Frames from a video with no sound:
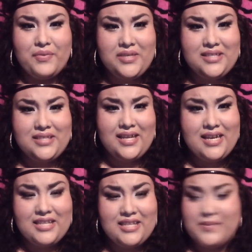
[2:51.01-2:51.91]
The reason
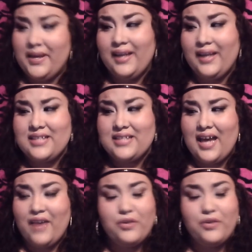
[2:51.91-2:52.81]
is because
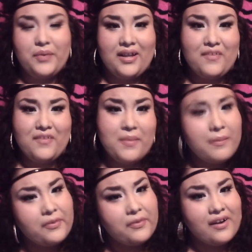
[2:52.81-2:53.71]
I don't know where I left my
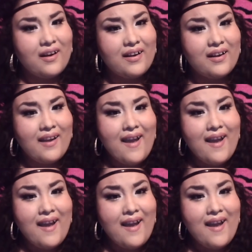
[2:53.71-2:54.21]
memory card.